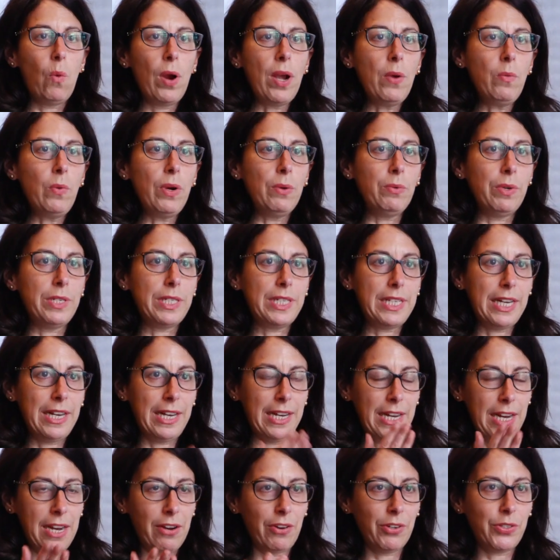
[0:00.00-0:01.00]
When we were
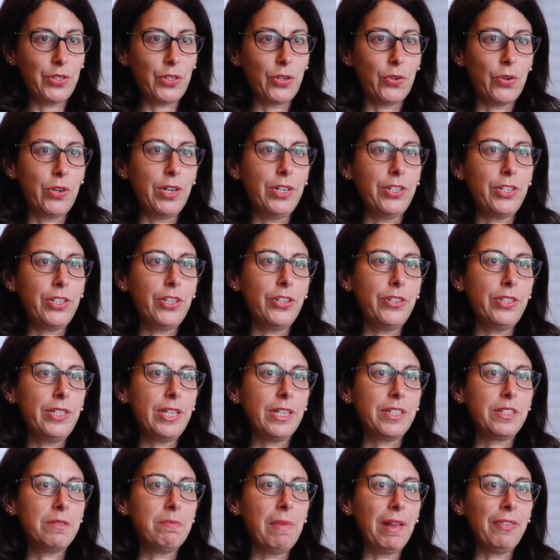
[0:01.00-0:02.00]
sitting here, I was talking to you
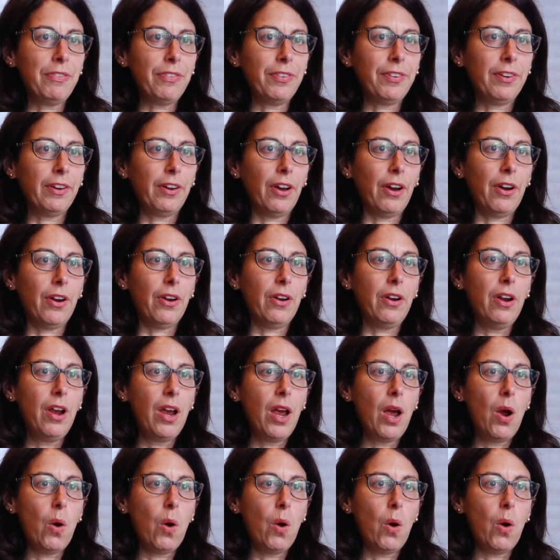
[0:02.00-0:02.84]
6 months ago,